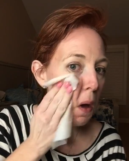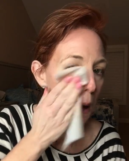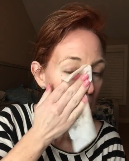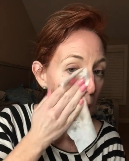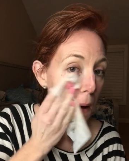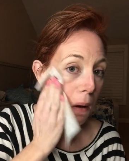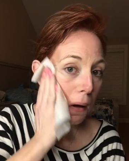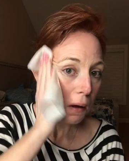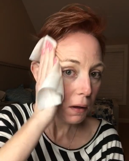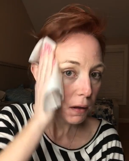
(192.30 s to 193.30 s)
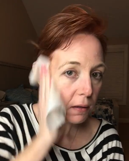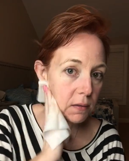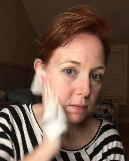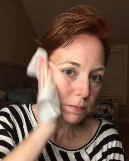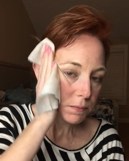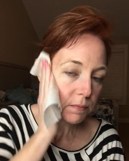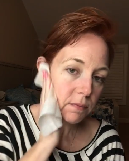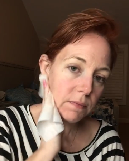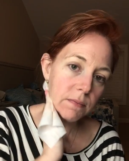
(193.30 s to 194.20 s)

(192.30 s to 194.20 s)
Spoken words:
(silence)